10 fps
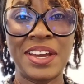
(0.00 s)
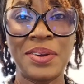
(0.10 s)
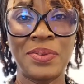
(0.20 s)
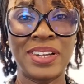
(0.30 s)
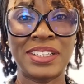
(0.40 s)

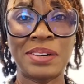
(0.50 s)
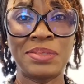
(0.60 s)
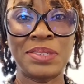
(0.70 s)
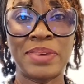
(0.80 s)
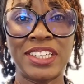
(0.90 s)

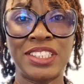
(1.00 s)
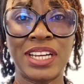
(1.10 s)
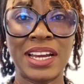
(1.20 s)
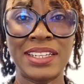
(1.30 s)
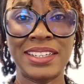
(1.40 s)
welcome to my
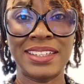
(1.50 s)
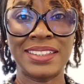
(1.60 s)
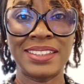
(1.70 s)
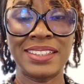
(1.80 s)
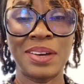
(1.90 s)

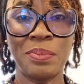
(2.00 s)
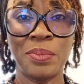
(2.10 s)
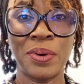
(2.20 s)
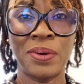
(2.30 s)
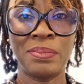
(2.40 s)
channel,
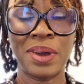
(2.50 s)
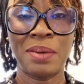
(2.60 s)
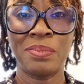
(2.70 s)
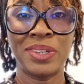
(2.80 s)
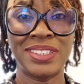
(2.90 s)
Mom
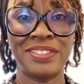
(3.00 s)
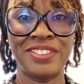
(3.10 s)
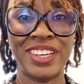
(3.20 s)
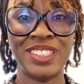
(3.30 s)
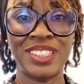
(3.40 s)

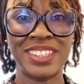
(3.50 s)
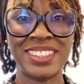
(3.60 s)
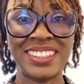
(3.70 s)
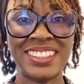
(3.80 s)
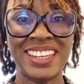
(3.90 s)

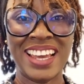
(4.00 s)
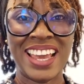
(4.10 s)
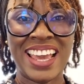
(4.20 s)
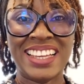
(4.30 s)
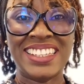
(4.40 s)
Motivation.
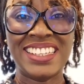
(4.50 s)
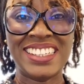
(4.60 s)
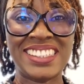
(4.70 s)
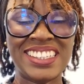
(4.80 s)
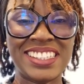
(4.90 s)

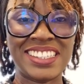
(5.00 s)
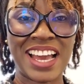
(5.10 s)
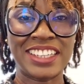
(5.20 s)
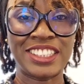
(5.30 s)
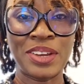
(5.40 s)
This is
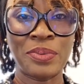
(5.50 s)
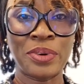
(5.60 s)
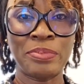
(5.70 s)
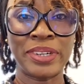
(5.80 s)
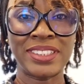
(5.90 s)
Ashley
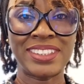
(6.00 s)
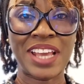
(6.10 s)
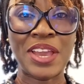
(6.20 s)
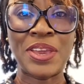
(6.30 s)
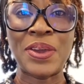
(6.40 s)
Robert,
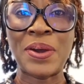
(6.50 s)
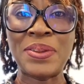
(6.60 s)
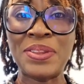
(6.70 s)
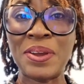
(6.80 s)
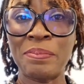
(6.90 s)
your
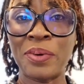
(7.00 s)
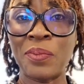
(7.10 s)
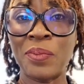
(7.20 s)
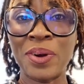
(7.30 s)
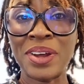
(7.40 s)
number
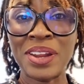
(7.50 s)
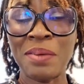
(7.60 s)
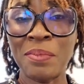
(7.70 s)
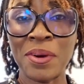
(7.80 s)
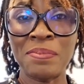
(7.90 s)
one
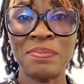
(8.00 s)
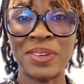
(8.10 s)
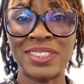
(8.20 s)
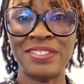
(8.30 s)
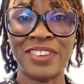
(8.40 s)
mom
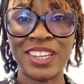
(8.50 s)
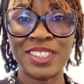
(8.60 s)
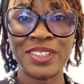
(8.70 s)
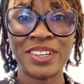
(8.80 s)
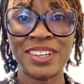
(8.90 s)

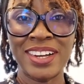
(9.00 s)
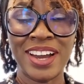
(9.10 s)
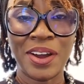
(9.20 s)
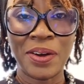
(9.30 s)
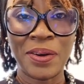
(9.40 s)
motivator,
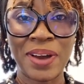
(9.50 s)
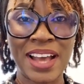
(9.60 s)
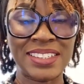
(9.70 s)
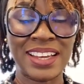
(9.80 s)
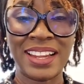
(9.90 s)
or
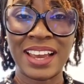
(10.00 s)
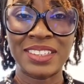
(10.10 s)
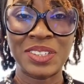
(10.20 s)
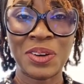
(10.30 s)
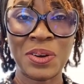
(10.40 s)
as I
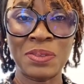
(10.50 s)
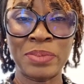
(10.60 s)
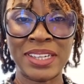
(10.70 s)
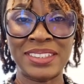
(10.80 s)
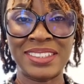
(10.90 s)
like to call
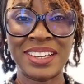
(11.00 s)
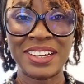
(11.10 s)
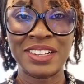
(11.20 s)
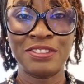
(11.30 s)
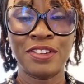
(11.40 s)

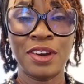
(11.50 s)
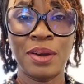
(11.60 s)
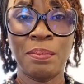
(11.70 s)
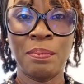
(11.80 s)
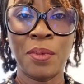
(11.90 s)
myself,
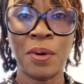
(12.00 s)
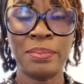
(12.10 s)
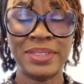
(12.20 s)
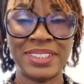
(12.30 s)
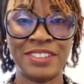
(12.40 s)

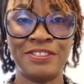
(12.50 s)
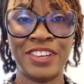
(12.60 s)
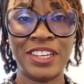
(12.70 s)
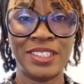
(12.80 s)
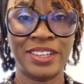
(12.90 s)
Mom
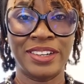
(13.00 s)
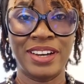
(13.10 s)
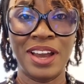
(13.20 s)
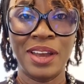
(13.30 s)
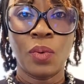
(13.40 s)

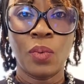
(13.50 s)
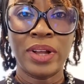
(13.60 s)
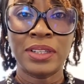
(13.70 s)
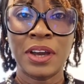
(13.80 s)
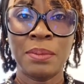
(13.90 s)
Motivator.
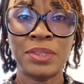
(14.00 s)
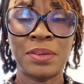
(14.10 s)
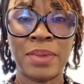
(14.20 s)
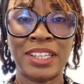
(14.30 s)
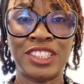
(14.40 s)
Welcome
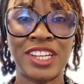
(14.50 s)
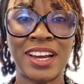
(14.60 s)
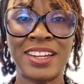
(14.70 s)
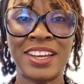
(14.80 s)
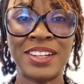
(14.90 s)
to my
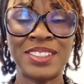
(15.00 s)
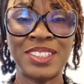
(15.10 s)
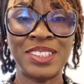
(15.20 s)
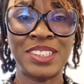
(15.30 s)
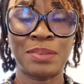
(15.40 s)
channel.
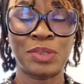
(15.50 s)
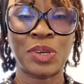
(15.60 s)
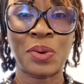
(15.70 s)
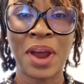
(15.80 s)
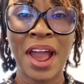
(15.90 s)
Do
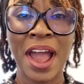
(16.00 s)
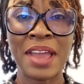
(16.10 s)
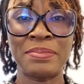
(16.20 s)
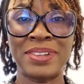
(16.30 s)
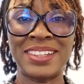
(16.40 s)

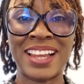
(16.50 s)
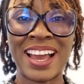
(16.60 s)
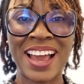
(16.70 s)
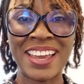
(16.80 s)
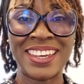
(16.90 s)
subscribe,
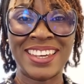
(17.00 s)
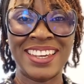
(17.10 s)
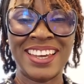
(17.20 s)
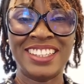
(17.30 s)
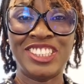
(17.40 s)
like,
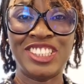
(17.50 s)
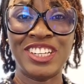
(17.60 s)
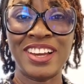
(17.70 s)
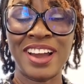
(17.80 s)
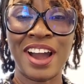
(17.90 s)

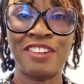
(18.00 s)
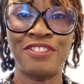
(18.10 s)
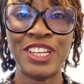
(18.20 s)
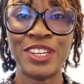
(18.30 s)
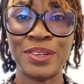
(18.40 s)
share our
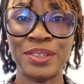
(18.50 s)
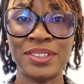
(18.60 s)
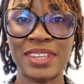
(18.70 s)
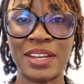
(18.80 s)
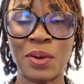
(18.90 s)

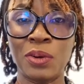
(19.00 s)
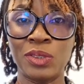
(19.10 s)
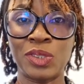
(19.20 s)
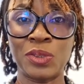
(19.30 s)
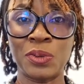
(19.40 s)
videos, and
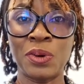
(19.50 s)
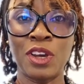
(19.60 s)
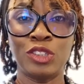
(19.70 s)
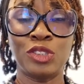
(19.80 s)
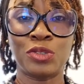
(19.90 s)
also
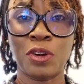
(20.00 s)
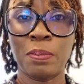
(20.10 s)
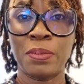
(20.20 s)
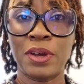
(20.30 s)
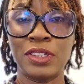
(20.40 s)

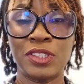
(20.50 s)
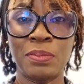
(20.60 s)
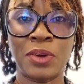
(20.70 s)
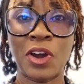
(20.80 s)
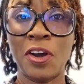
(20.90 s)
drop
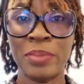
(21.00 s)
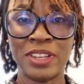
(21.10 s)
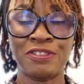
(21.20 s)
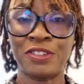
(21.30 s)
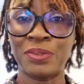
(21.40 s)
some
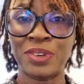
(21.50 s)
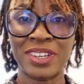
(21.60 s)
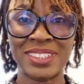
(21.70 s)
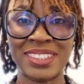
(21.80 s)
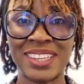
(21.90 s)
comment for
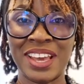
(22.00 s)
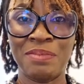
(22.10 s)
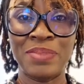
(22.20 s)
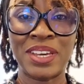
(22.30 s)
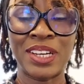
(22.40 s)
us,
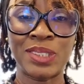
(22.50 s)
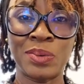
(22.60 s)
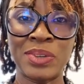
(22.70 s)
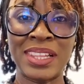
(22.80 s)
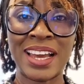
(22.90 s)
because
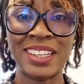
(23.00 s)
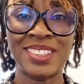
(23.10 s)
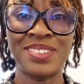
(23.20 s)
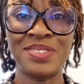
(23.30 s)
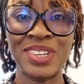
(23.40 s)
we would like
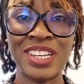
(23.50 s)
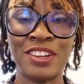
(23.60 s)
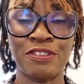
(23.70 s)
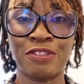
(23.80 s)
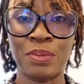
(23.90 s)
to
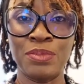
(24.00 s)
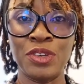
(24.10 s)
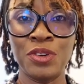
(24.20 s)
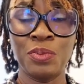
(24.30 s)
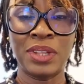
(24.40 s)
read from
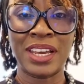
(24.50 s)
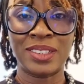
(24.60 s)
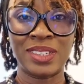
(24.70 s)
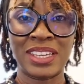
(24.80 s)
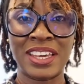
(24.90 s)
you, would
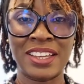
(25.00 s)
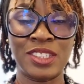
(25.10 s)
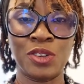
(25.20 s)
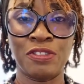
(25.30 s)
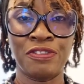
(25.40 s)
like to
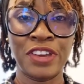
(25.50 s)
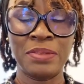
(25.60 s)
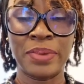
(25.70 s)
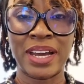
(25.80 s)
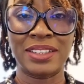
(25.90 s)
get your
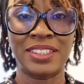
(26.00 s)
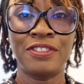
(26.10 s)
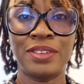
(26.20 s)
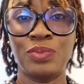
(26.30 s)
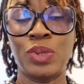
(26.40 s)
feedbacks.
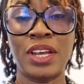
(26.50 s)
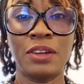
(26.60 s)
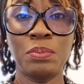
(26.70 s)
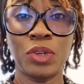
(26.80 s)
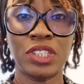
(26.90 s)

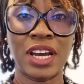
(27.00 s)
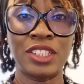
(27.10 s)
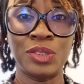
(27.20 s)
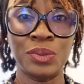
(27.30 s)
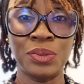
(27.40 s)
Without much
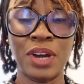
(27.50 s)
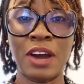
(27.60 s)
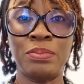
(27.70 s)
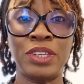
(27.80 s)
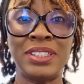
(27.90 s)
ado,
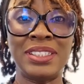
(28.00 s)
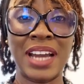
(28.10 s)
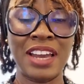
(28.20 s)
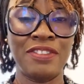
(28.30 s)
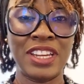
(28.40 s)
I'll be
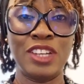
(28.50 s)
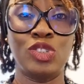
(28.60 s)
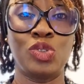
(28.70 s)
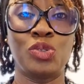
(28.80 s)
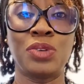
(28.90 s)
diving in
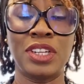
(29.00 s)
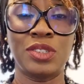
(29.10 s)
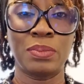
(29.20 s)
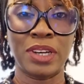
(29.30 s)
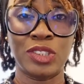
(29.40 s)
straight
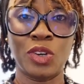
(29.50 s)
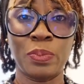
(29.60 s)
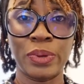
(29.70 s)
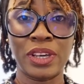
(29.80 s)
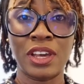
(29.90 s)
to my
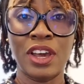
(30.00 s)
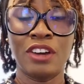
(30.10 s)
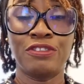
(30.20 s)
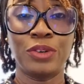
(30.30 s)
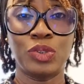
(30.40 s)
topic
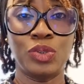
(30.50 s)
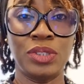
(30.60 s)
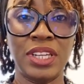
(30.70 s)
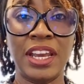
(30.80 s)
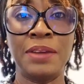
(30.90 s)
for
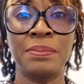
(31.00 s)
today,